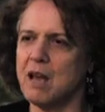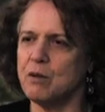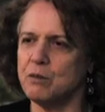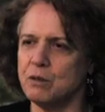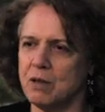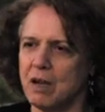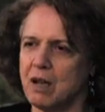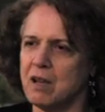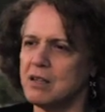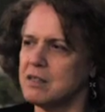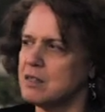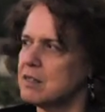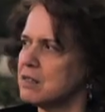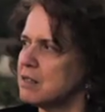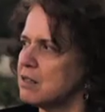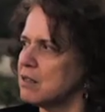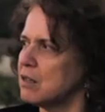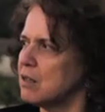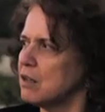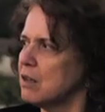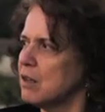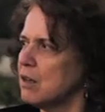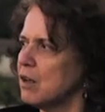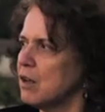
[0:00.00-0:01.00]
But for meeting
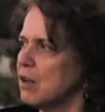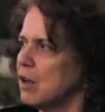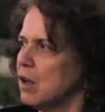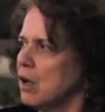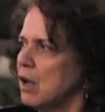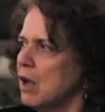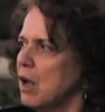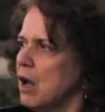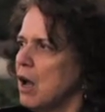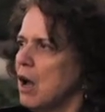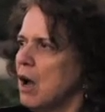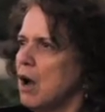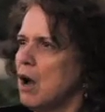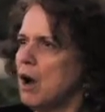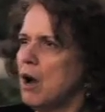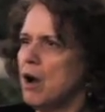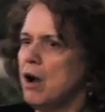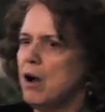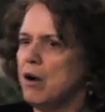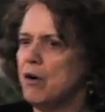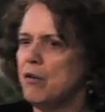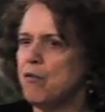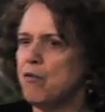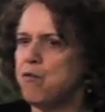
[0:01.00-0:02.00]
with Arafat
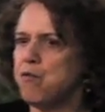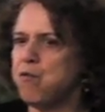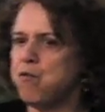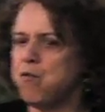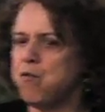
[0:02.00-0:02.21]
and trying to